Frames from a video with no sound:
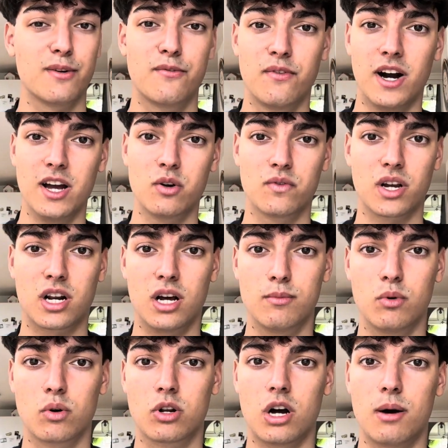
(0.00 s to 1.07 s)
final of the Club
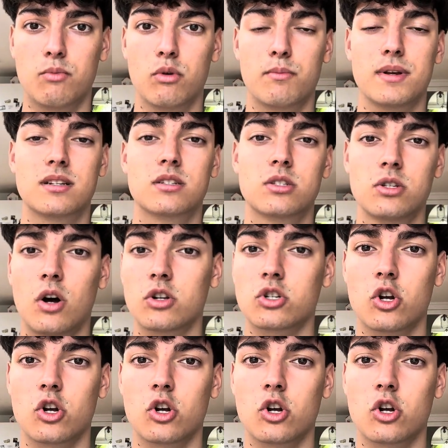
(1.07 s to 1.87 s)
World Cup would be such